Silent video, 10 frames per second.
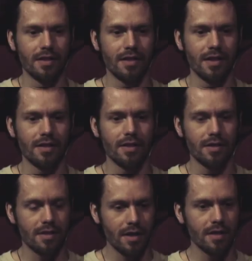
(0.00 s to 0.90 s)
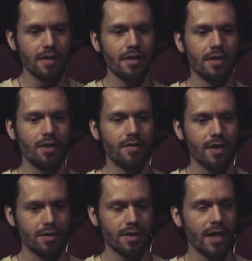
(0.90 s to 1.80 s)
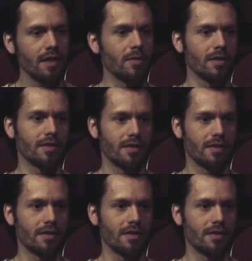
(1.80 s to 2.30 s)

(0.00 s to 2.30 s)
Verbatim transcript: It's a study of entertainment.